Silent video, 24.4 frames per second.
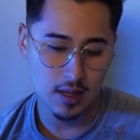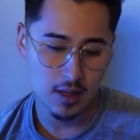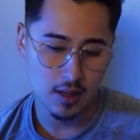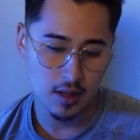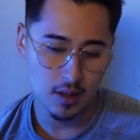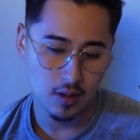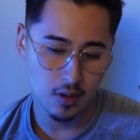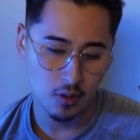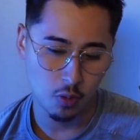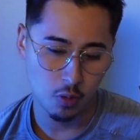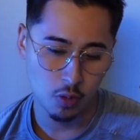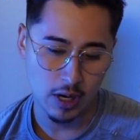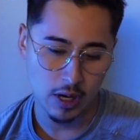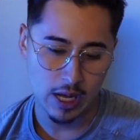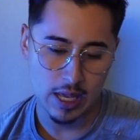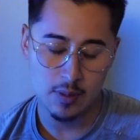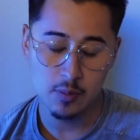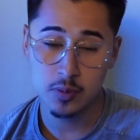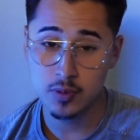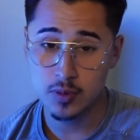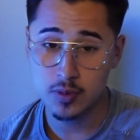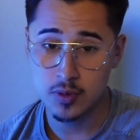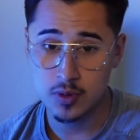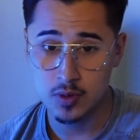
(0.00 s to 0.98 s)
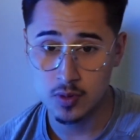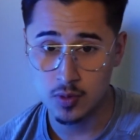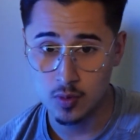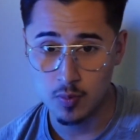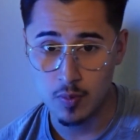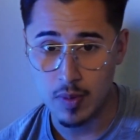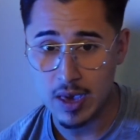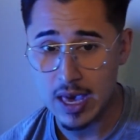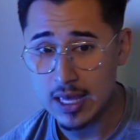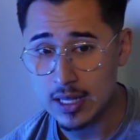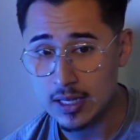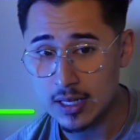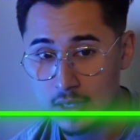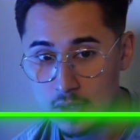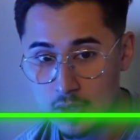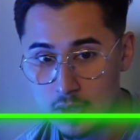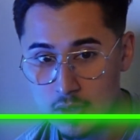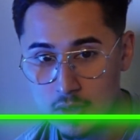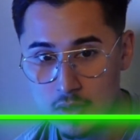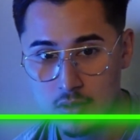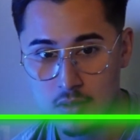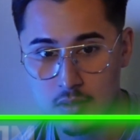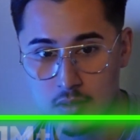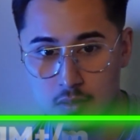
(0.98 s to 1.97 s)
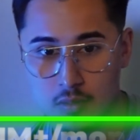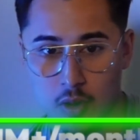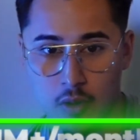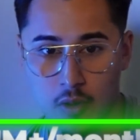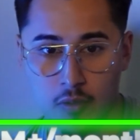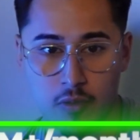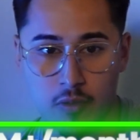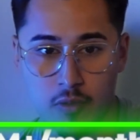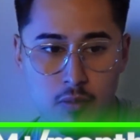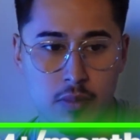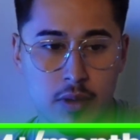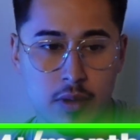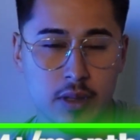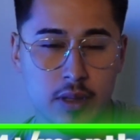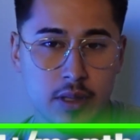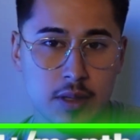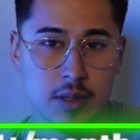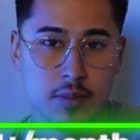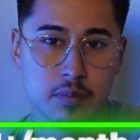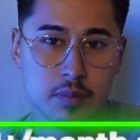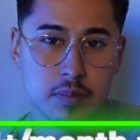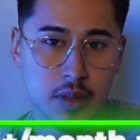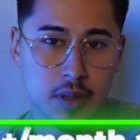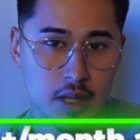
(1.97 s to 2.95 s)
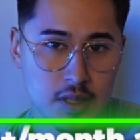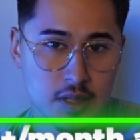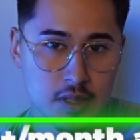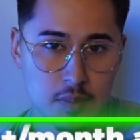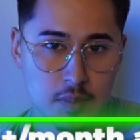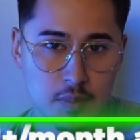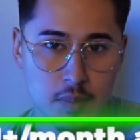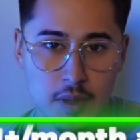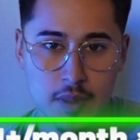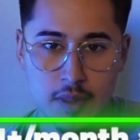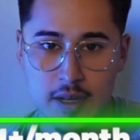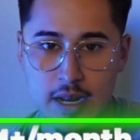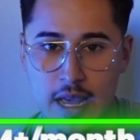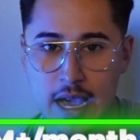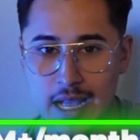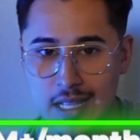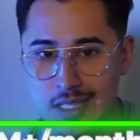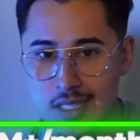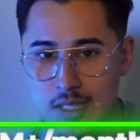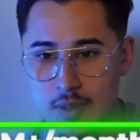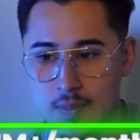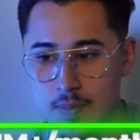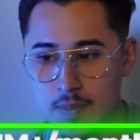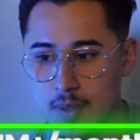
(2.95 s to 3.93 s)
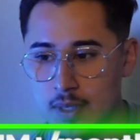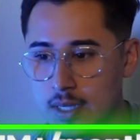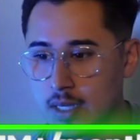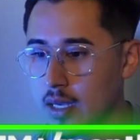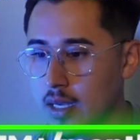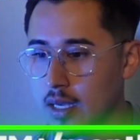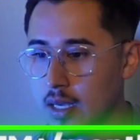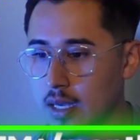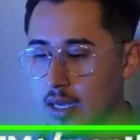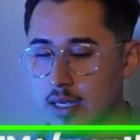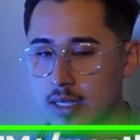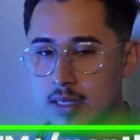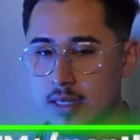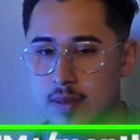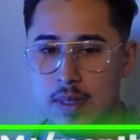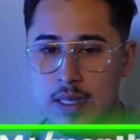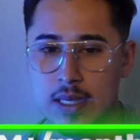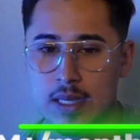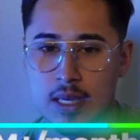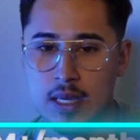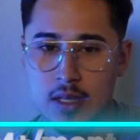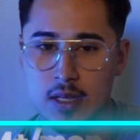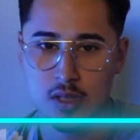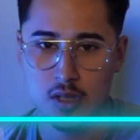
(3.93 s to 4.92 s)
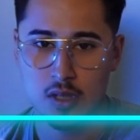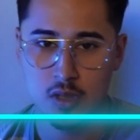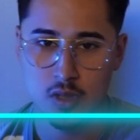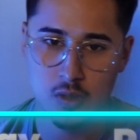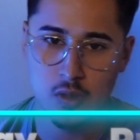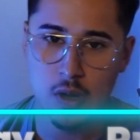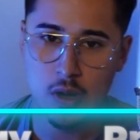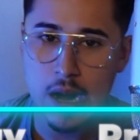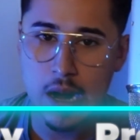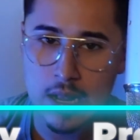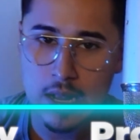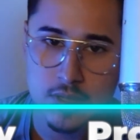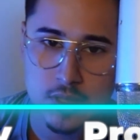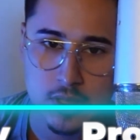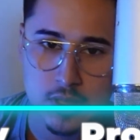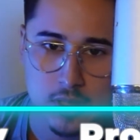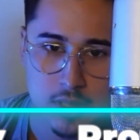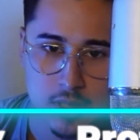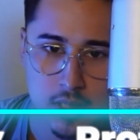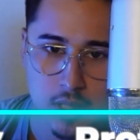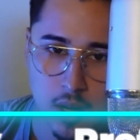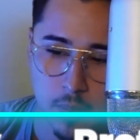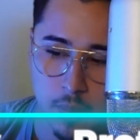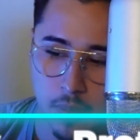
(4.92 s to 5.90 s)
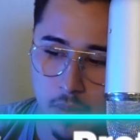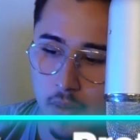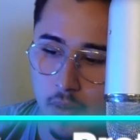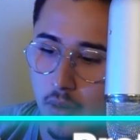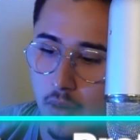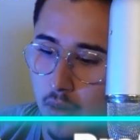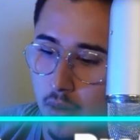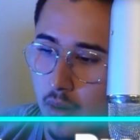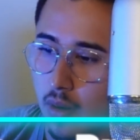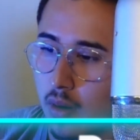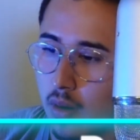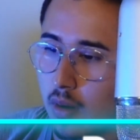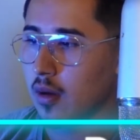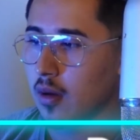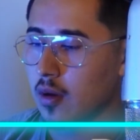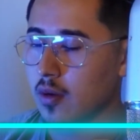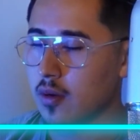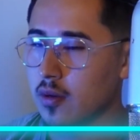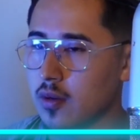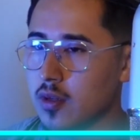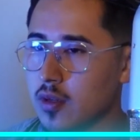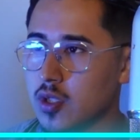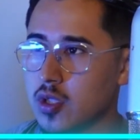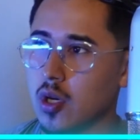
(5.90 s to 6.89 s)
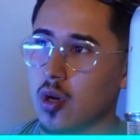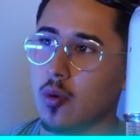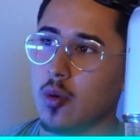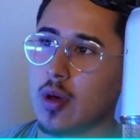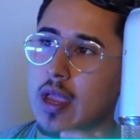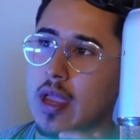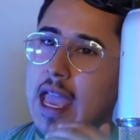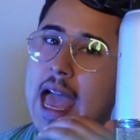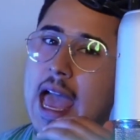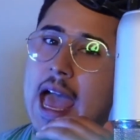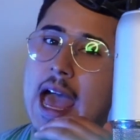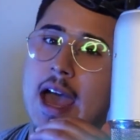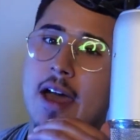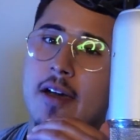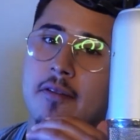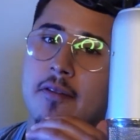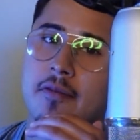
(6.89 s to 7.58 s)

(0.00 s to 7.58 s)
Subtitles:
we're able to manage over $1 million plus a month in ad spend is because our strategy, our protocol. So we have